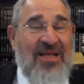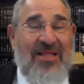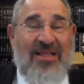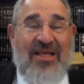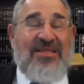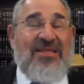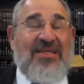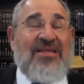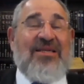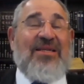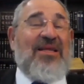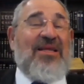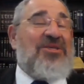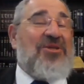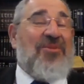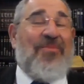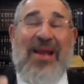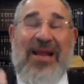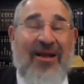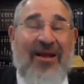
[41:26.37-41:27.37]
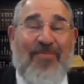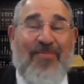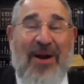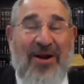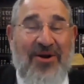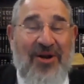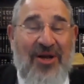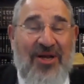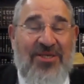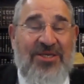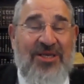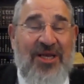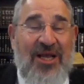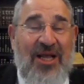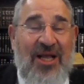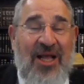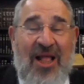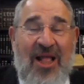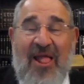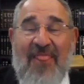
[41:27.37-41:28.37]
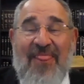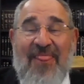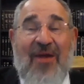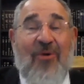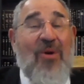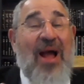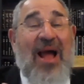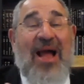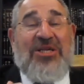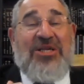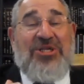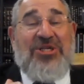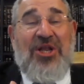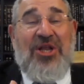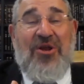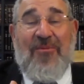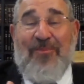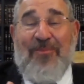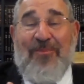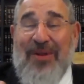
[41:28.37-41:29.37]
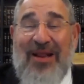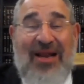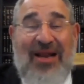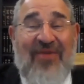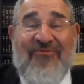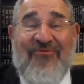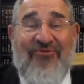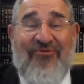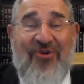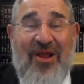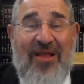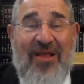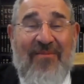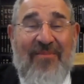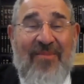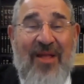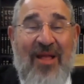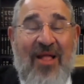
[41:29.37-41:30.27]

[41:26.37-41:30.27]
They didn't need to make a parnasa. They were actually completely free.